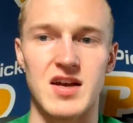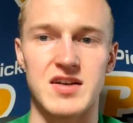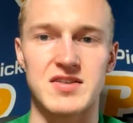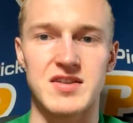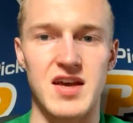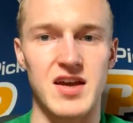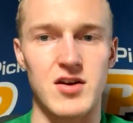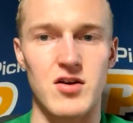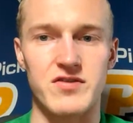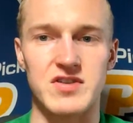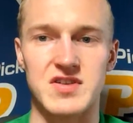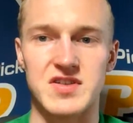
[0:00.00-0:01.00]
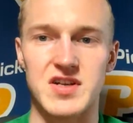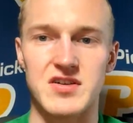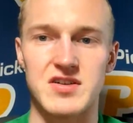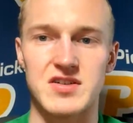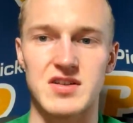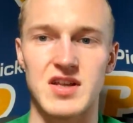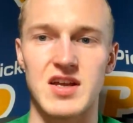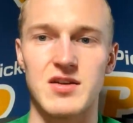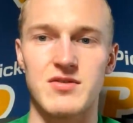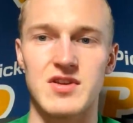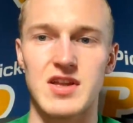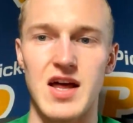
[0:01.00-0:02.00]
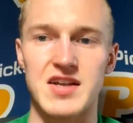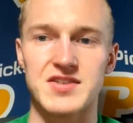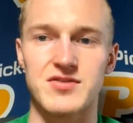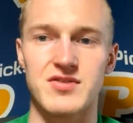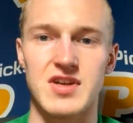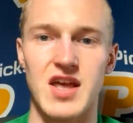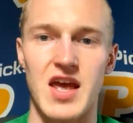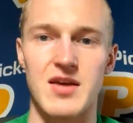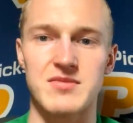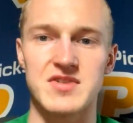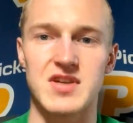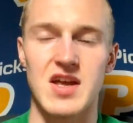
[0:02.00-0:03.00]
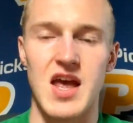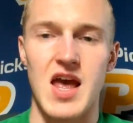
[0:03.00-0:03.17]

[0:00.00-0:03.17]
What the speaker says: he's taken over the series lead the last three games.